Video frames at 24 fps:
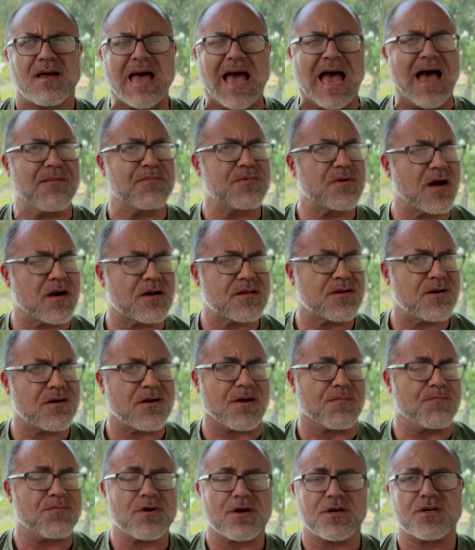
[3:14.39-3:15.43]
abductor,
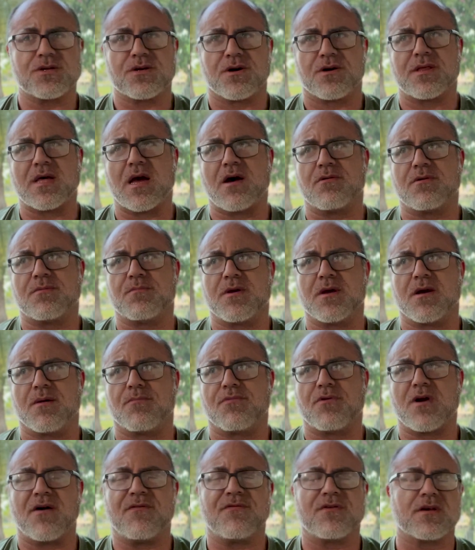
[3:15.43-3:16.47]
I'm pretty sure that would be a
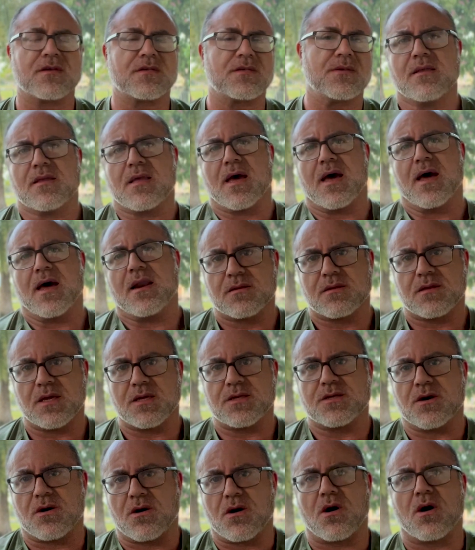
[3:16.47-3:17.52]
brevis, that these
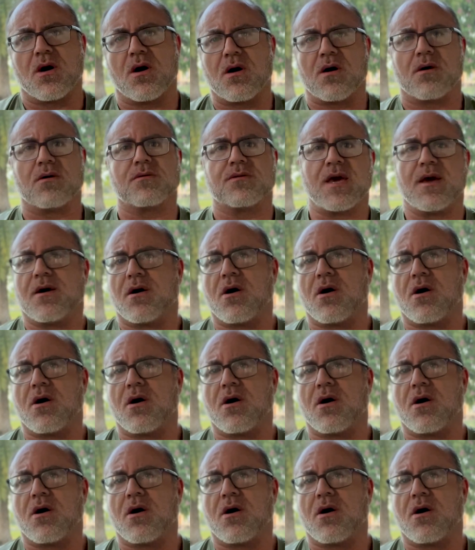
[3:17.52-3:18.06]
are all